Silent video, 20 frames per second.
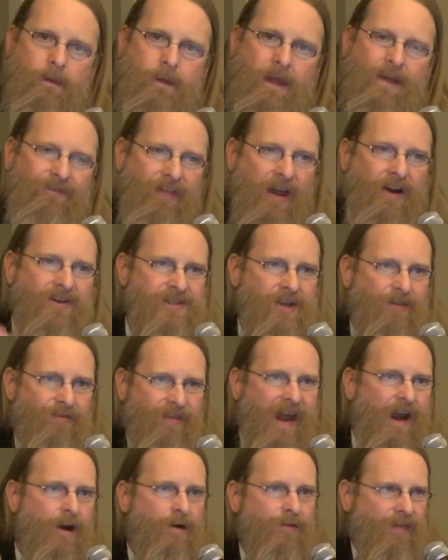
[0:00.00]
if there's a
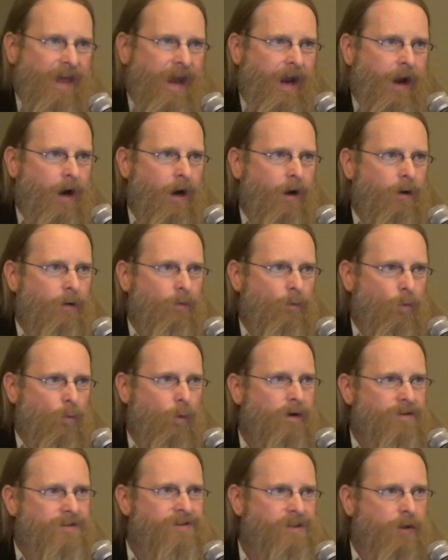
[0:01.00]
there,
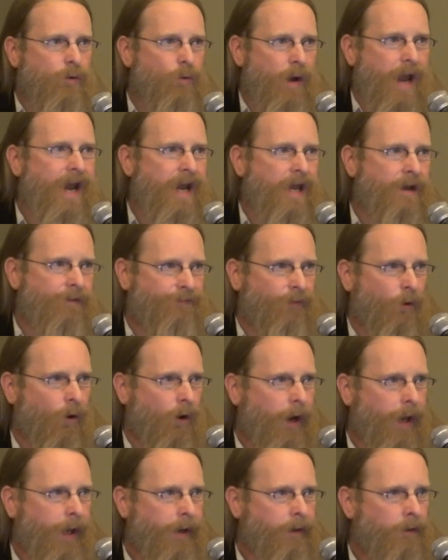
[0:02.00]
we're still waiting
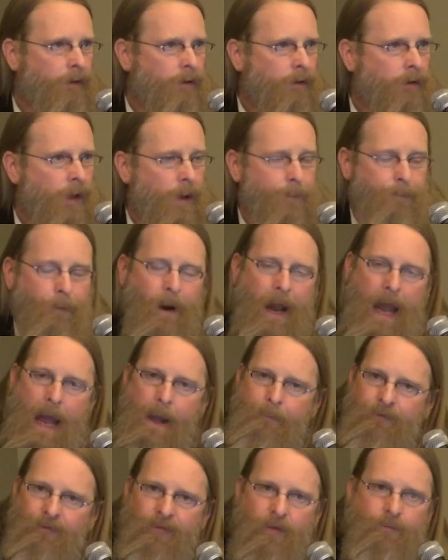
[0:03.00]
for it. And
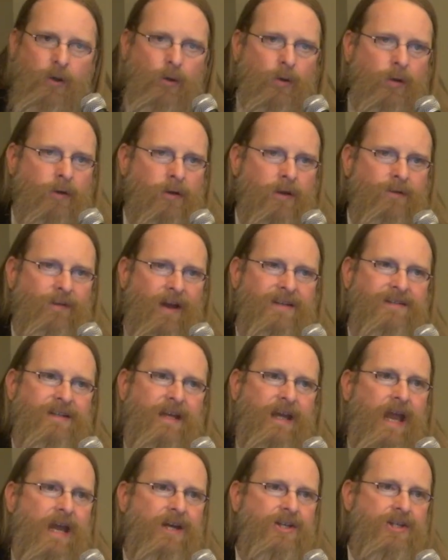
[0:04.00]
perhaps the Mueller
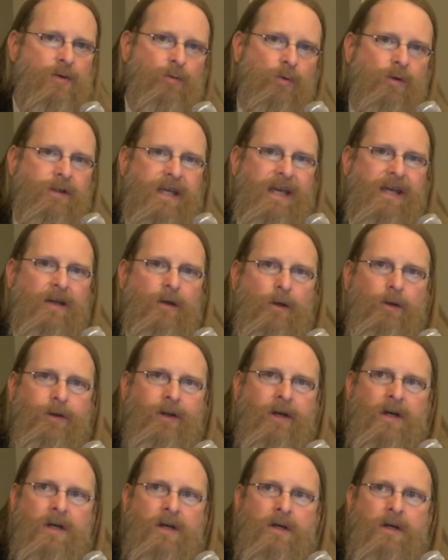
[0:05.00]
investigation will
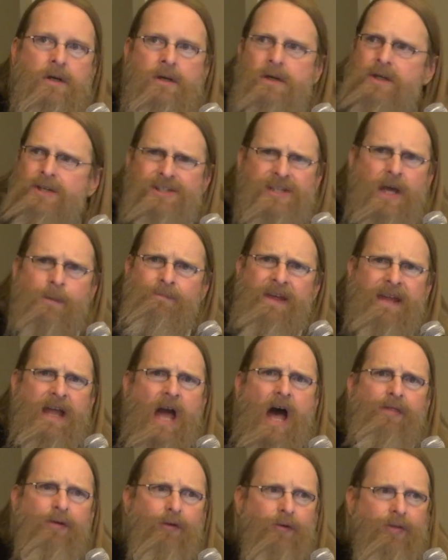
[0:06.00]
yield something
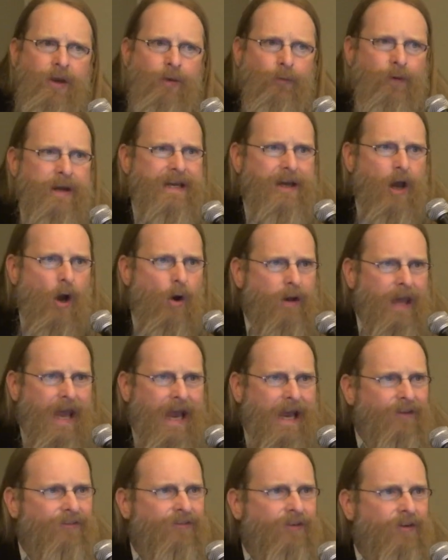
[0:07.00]
other than RICO
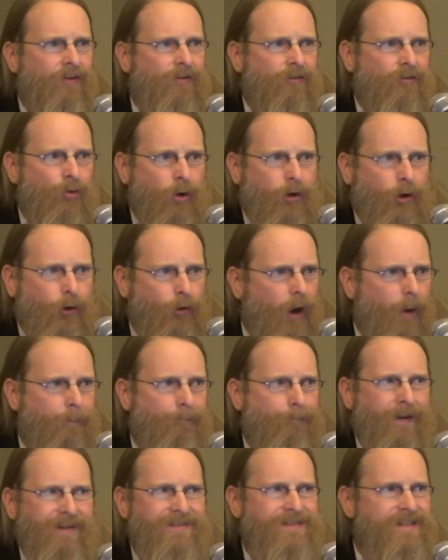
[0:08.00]
cases or
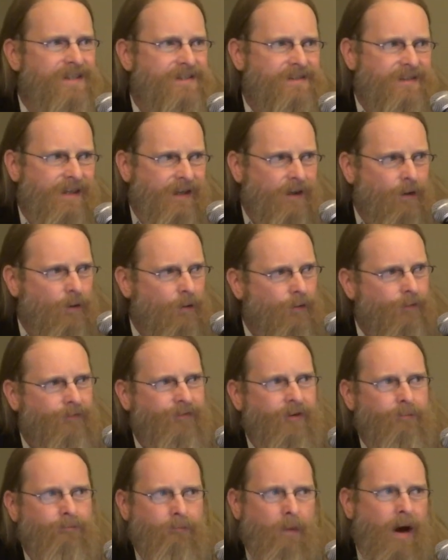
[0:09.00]
corrupt business
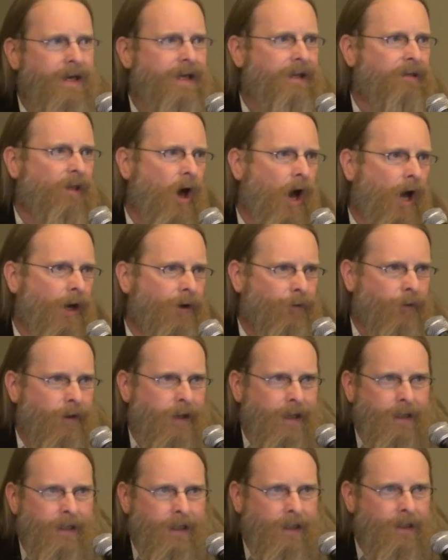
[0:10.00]
deals and money
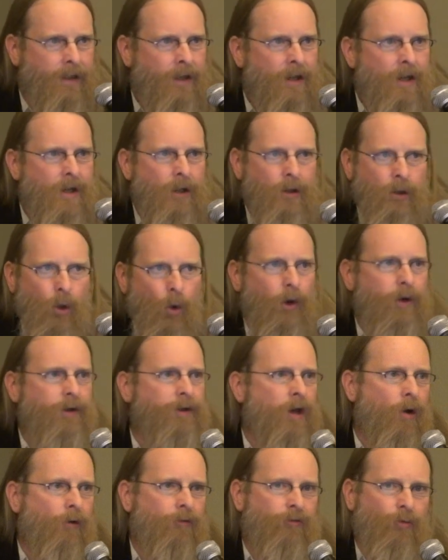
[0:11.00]
laundering and
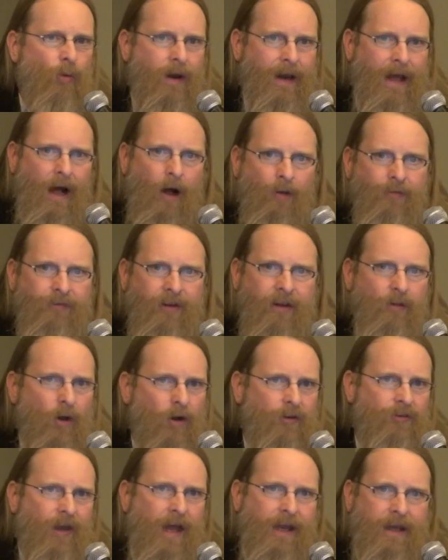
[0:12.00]
Lord knows what else. It
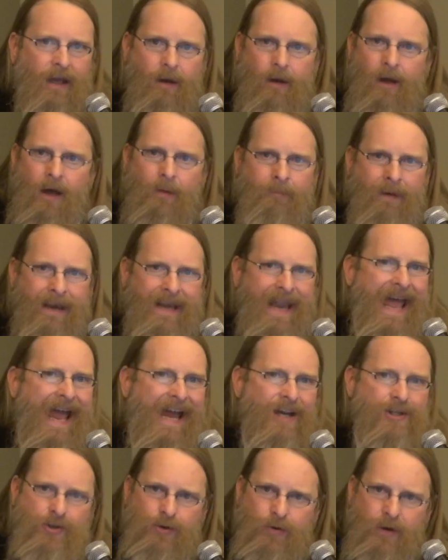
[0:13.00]
looks like a
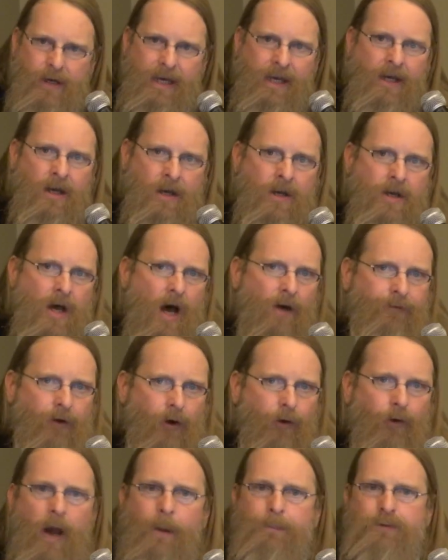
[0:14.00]
menagerie of
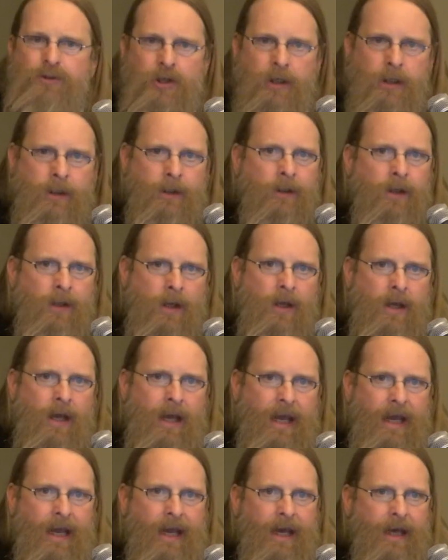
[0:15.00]
corruption
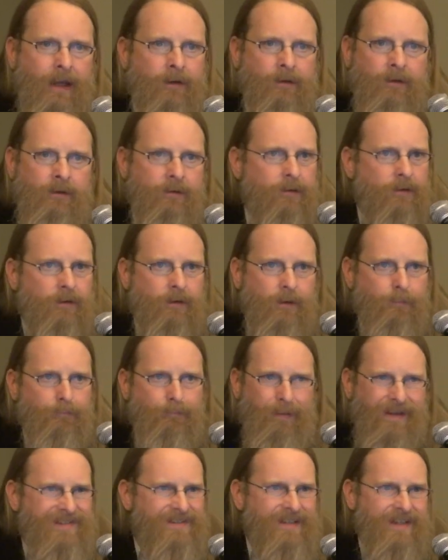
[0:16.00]
and
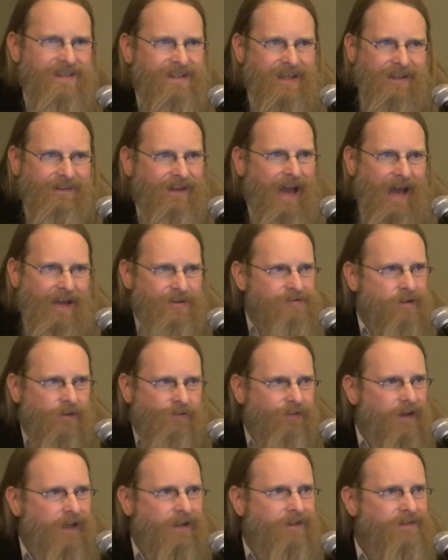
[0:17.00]
business
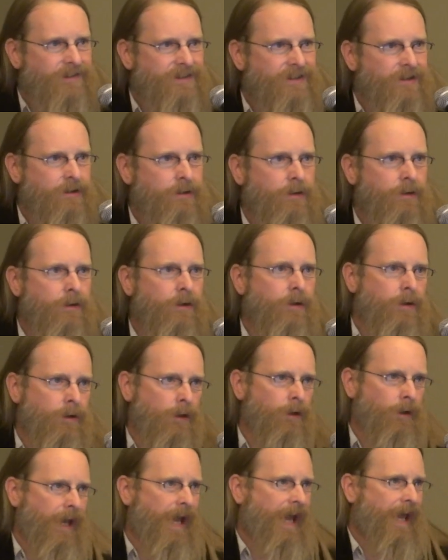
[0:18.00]
catastrophes.
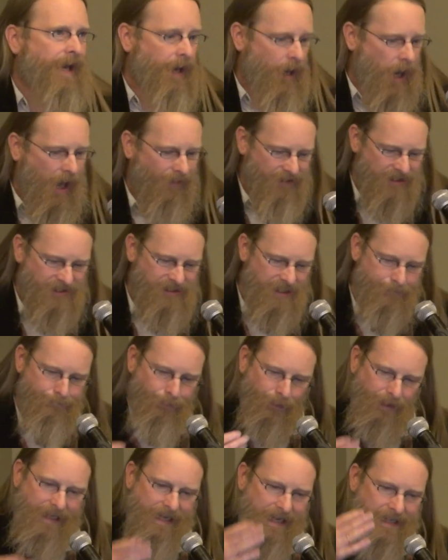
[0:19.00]
And it obviously
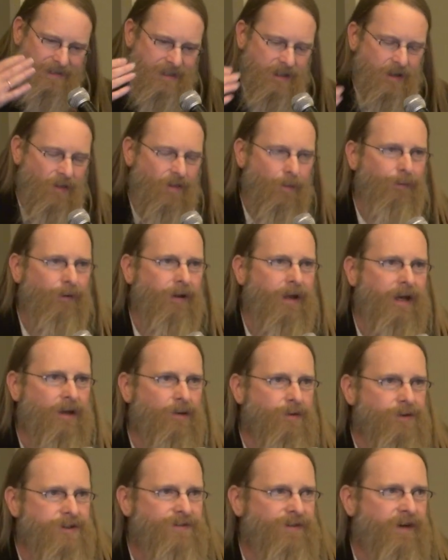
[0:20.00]
bleeds into the
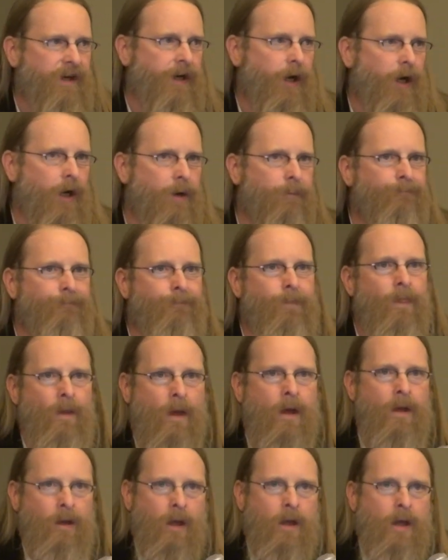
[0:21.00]
political sphere.
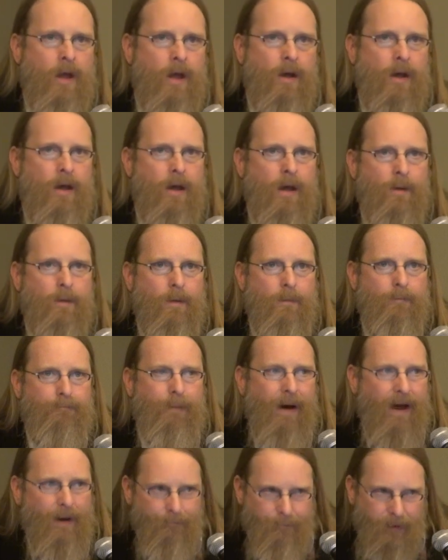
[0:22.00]

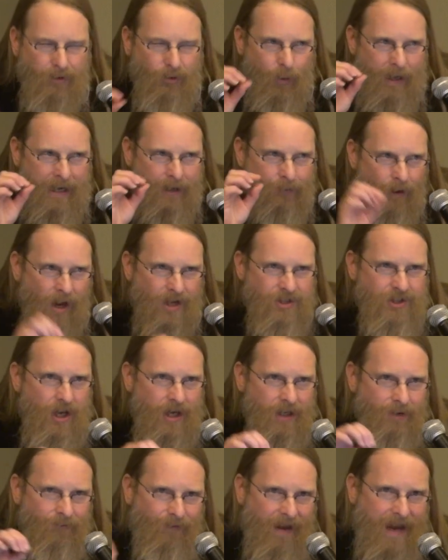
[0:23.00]
But between
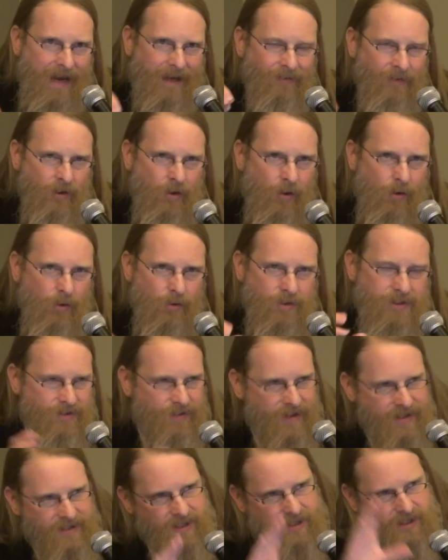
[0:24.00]
Russia and fake news,
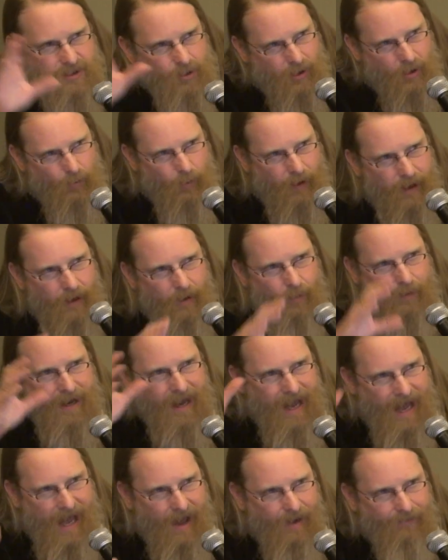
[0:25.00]
this is sort of where we
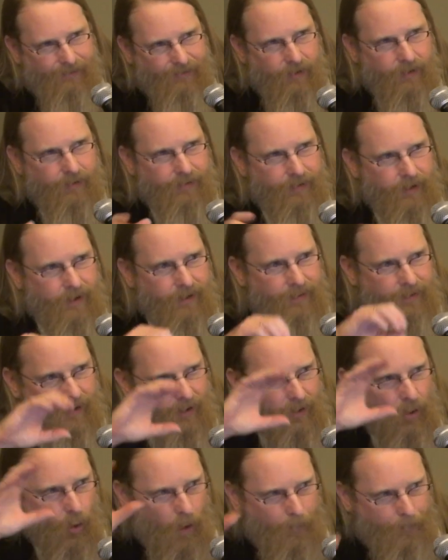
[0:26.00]
have
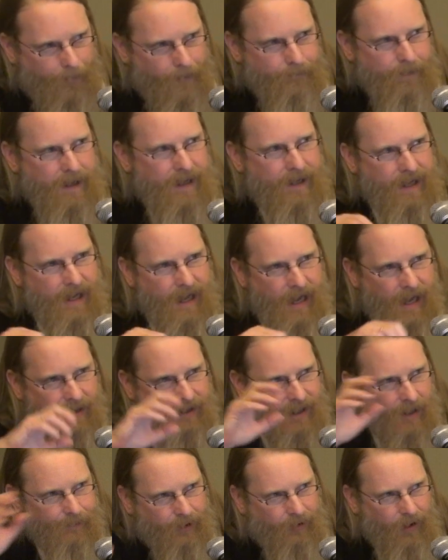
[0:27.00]
the corporate media
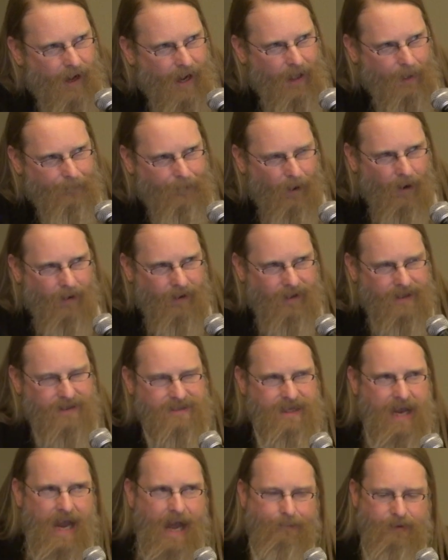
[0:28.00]
and Democratic Party
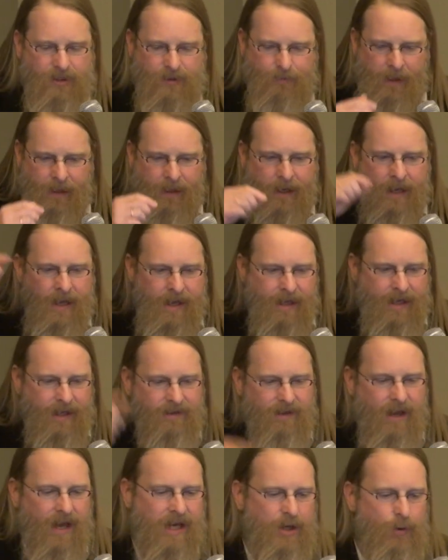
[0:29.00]
establishment
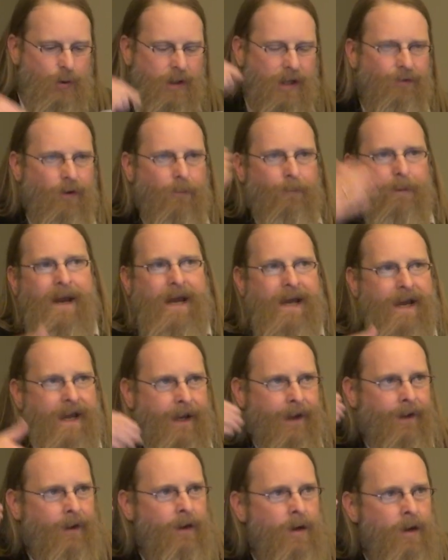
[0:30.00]
continually
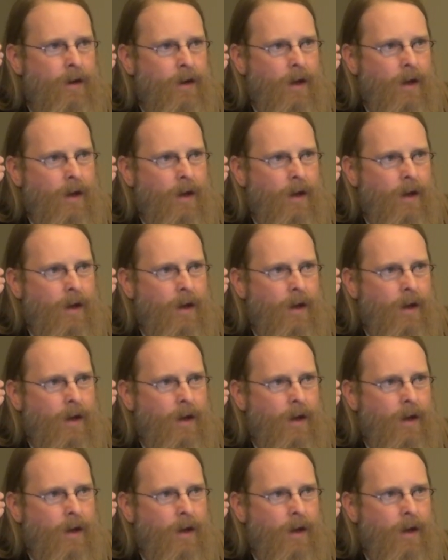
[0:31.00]
repeating